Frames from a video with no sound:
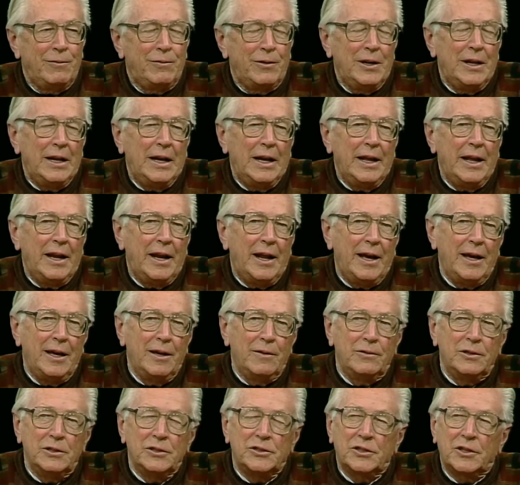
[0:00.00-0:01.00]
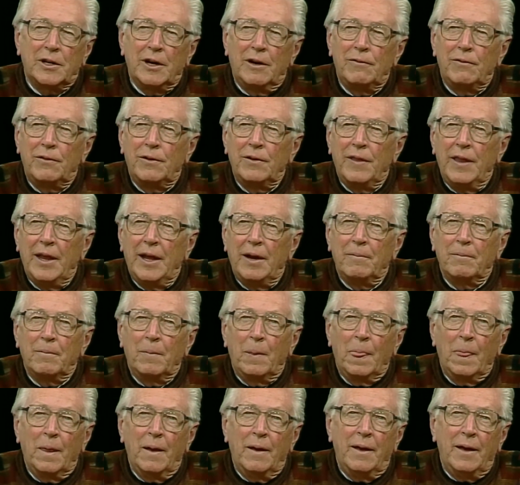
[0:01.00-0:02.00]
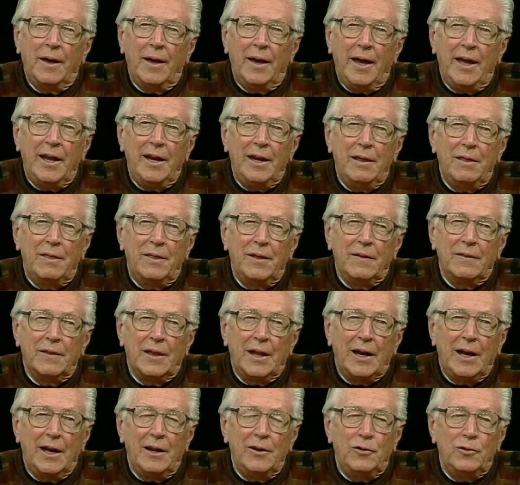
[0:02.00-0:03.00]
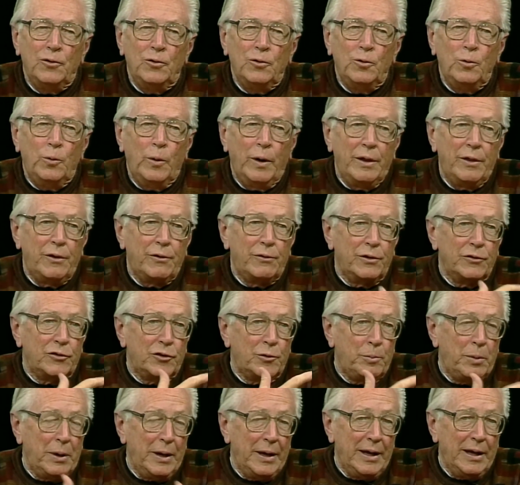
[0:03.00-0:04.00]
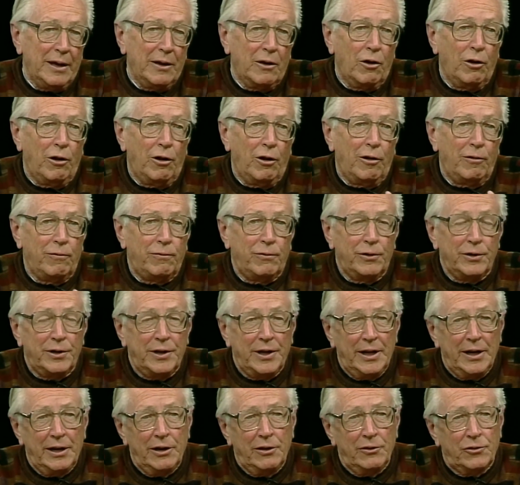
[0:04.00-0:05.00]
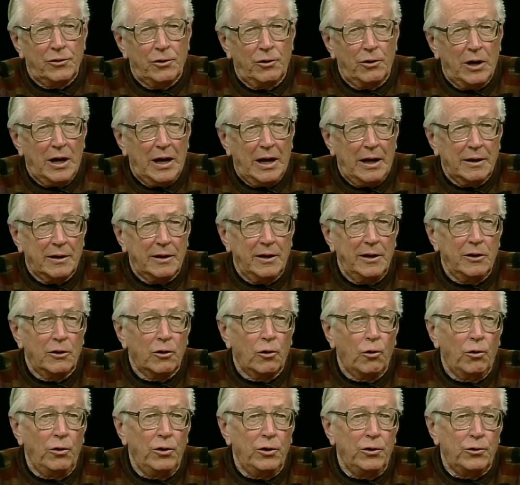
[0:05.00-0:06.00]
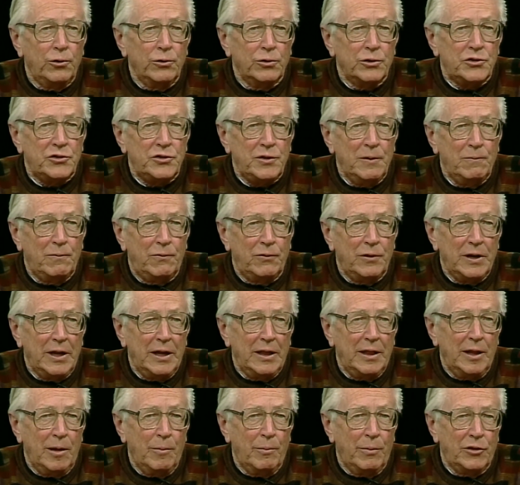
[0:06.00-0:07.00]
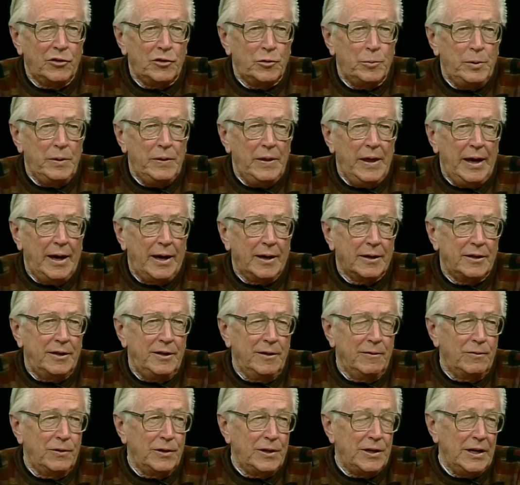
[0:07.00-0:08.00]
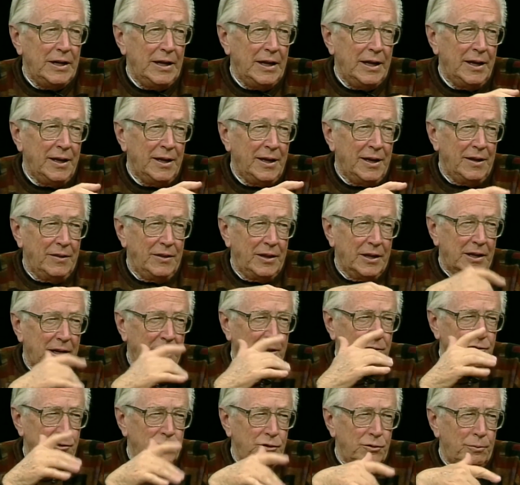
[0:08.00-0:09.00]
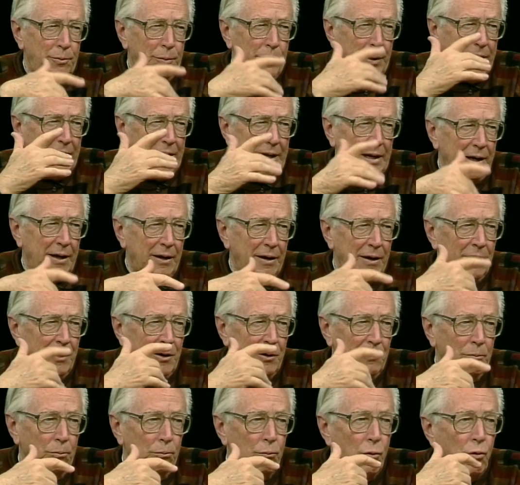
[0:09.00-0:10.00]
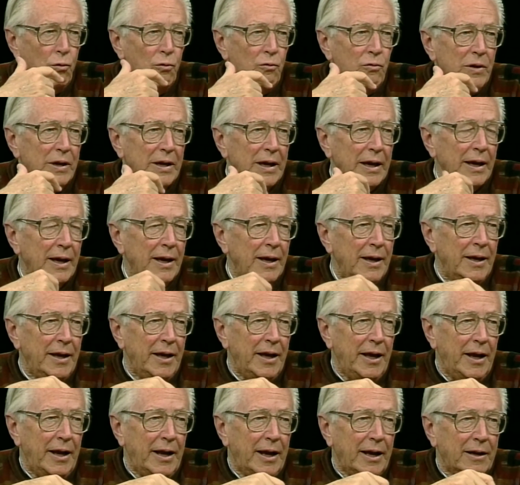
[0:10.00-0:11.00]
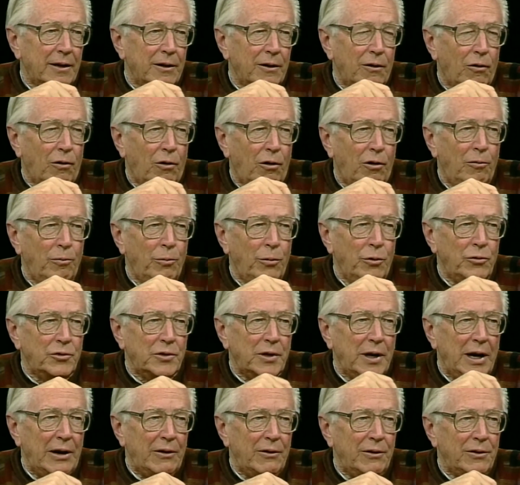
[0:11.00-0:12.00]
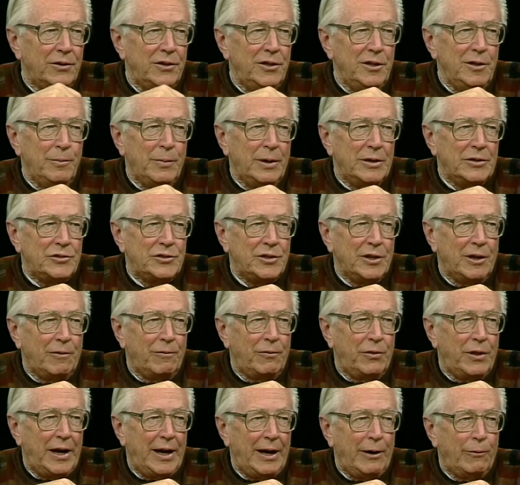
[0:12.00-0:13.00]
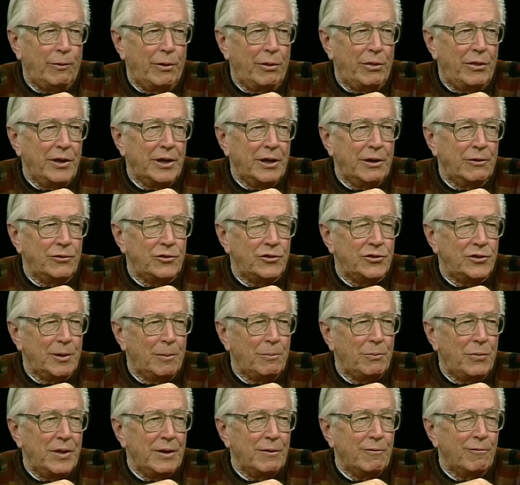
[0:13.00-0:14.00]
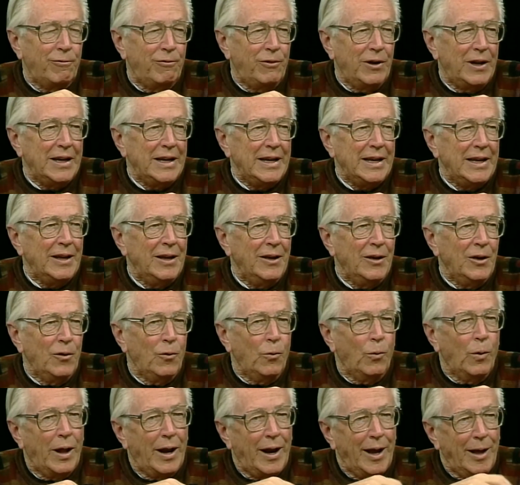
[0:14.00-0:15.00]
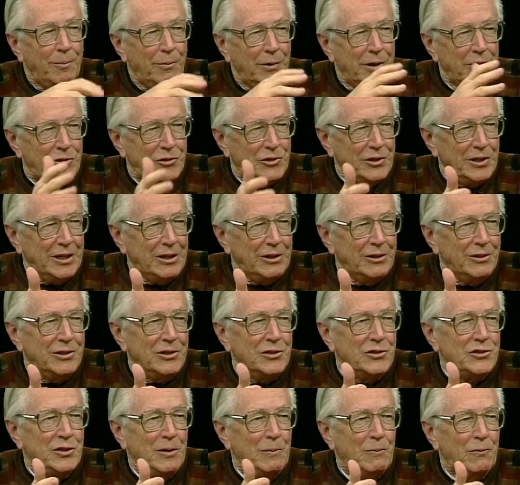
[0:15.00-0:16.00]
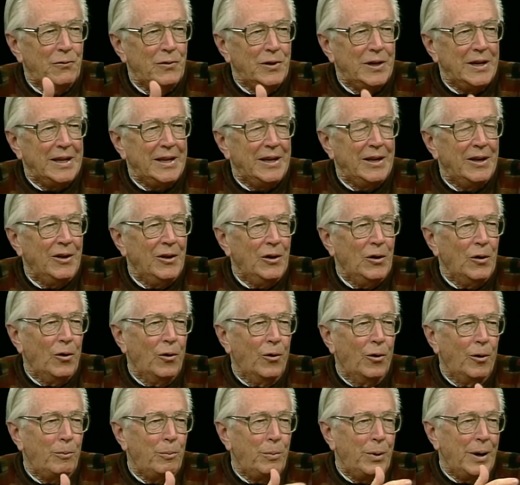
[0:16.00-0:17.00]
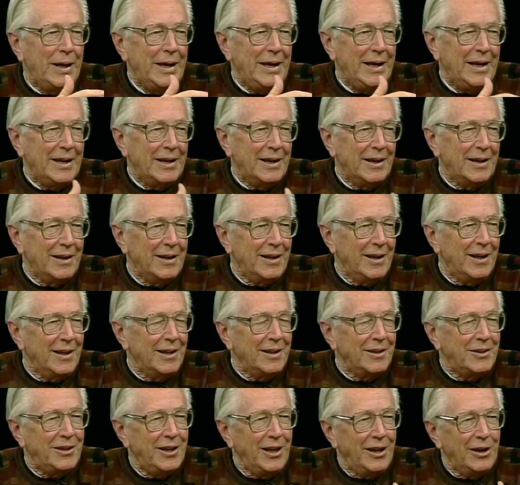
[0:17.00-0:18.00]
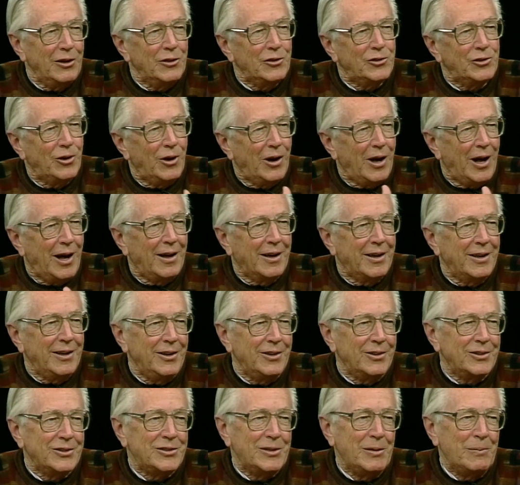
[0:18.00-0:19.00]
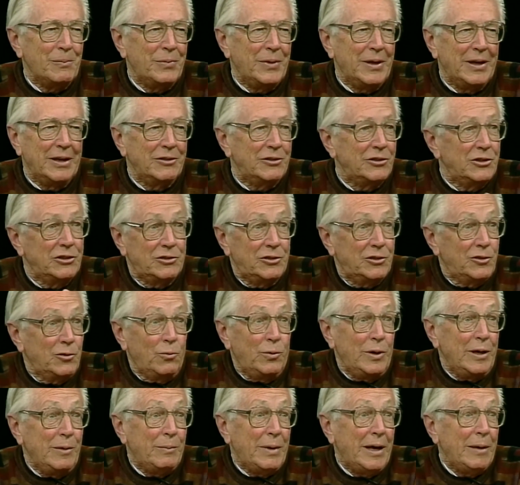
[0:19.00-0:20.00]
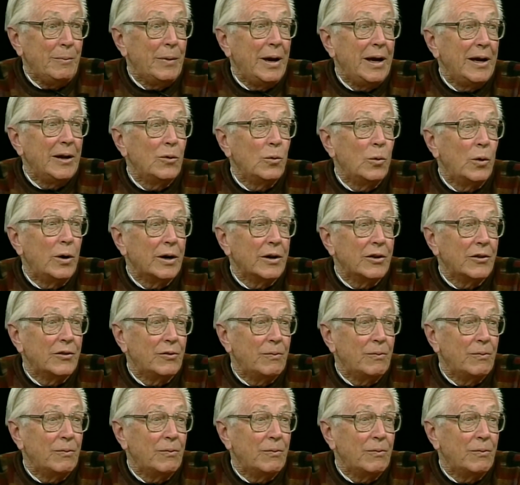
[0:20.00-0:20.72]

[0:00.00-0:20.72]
Definitely, and I have discovered that anything that I do, whether it's playing golf or tennis or hockey or going to a symphony, it must be the activity that gets your brain moving, and I can almost guarantee myself that I will think of something funny while I'm listening to the symphony or playing tennis or hockey or something. It's just the way my mind works.